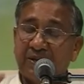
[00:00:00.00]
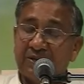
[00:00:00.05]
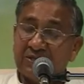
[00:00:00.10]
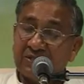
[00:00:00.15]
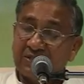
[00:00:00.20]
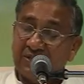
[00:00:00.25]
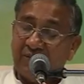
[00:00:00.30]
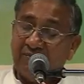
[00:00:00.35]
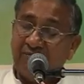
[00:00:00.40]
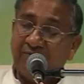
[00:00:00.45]

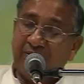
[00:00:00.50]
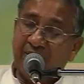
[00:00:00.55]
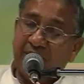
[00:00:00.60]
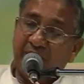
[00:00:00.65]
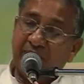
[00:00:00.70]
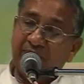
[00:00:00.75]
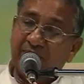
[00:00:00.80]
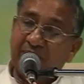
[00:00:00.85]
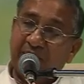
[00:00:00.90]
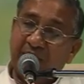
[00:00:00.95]

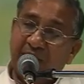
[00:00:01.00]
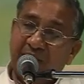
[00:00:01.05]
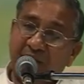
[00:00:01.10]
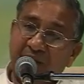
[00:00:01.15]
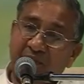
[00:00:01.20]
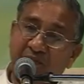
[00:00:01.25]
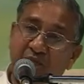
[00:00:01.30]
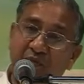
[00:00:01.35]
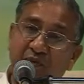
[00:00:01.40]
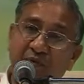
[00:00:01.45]
somewhere
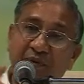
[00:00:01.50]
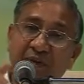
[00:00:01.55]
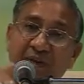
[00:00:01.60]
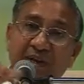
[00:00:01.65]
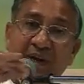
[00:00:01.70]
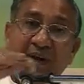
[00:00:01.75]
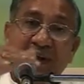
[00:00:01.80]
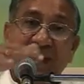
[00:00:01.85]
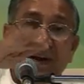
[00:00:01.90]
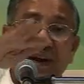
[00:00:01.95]
my
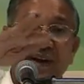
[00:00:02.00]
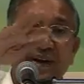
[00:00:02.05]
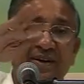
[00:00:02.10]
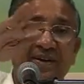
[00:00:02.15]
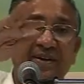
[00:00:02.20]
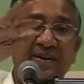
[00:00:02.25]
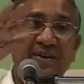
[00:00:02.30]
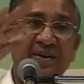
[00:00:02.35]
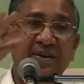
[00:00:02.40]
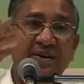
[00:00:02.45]
moving
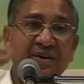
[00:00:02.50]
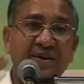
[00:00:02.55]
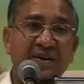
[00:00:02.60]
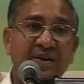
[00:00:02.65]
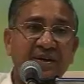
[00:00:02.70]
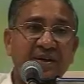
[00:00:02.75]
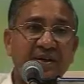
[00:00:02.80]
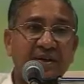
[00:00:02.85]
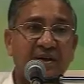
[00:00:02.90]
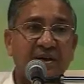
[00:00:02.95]
ahead
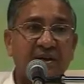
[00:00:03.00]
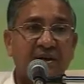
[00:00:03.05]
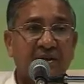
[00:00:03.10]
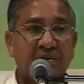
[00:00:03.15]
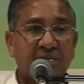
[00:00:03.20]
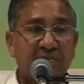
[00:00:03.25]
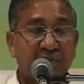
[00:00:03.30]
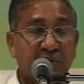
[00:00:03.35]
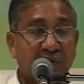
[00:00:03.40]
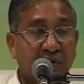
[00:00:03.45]

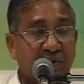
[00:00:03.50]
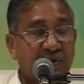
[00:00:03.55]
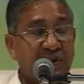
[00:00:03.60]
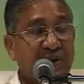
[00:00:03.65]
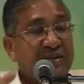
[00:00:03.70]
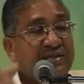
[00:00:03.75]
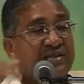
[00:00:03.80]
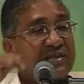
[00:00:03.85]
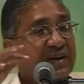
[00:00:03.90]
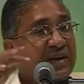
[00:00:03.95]

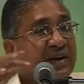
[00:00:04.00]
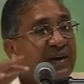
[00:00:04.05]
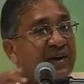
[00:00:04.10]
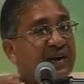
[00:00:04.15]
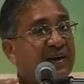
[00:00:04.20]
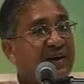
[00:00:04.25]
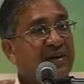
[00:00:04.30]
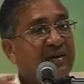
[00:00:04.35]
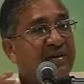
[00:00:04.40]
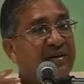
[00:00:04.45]
progress
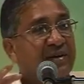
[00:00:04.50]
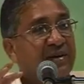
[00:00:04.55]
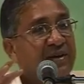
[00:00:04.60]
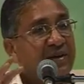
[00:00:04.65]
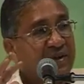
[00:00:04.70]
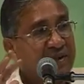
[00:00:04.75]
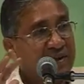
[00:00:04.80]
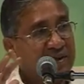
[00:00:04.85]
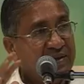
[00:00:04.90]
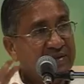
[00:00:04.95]
ahead
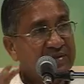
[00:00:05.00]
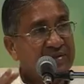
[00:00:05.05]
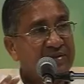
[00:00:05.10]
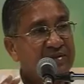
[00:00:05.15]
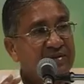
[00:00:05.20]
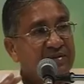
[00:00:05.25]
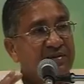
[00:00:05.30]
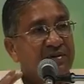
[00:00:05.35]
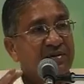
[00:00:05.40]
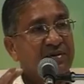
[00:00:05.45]

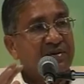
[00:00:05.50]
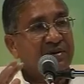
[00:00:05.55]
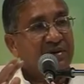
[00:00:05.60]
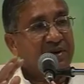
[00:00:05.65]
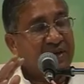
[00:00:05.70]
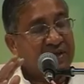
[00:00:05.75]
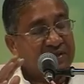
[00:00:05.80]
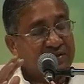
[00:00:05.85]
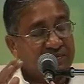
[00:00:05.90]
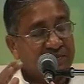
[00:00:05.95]
is
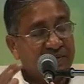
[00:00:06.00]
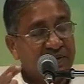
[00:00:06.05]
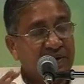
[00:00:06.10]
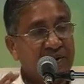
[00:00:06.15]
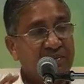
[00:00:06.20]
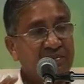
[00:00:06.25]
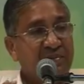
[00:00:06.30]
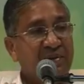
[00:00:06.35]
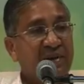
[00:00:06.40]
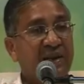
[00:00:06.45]
has
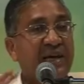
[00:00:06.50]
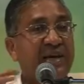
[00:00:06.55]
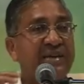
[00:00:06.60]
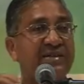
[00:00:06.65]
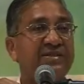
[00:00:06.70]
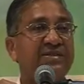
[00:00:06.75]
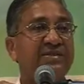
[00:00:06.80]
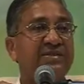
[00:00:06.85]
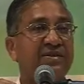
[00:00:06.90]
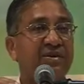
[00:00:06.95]
become
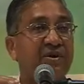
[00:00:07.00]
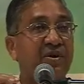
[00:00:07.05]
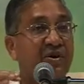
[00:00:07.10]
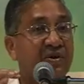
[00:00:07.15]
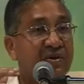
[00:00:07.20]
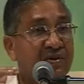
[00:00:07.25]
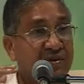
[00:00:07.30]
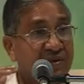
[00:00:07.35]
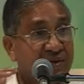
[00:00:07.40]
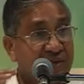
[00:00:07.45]
less
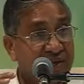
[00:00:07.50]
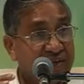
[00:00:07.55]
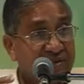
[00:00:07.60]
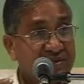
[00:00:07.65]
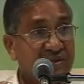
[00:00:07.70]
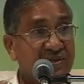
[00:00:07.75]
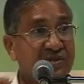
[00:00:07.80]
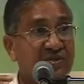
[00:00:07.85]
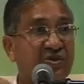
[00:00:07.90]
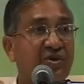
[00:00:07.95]
or
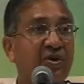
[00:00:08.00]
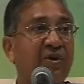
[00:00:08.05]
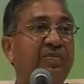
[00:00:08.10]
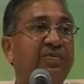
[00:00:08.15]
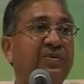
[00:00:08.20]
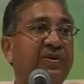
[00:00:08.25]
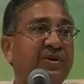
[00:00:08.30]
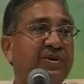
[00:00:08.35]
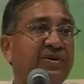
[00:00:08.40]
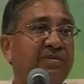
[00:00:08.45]
has
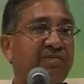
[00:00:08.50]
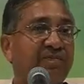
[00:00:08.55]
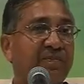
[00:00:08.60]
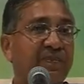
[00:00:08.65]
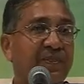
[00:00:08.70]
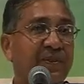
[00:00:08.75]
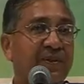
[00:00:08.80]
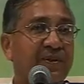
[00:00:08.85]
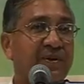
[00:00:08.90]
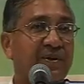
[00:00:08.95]
stopped.
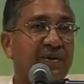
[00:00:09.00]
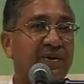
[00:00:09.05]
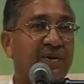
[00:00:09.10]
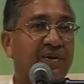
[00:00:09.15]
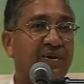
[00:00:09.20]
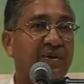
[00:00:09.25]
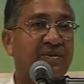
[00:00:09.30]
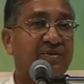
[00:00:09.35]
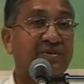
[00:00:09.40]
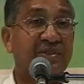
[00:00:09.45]

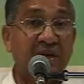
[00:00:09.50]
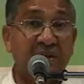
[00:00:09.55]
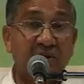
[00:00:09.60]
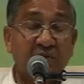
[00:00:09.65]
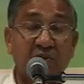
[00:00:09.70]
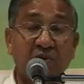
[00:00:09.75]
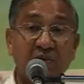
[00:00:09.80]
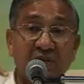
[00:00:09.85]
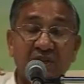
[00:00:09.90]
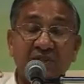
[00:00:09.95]

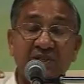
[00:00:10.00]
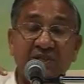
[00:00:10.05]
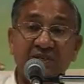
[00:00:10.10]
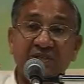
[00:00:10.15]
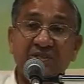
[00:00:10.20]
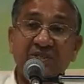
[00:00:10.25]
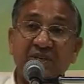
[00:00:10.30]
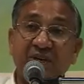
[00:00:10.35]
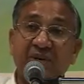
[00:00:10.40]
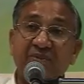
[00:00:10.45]
Then only
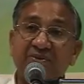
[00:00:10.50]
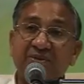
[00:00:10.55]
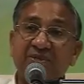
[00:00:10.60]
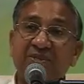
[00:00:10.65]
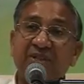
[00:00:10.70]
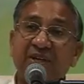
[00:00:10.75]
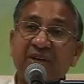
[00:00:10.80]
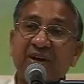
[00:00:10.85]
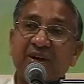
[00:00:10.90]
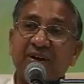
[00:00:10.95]
these
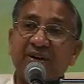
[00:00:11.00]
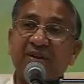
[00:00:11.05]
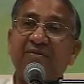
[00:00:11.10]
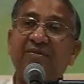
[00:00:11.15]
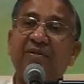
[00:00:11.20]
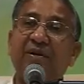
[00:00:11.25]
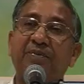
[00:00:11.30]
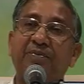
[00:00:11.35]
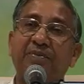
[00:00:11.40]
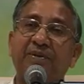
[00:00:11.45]
germs, they are
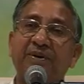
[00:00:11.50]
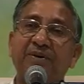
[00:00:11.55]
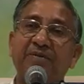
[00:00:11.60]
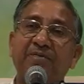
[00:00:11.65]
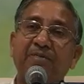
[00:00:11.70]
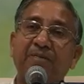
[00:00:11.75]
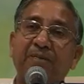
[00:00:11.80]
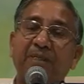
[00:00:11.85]
developed.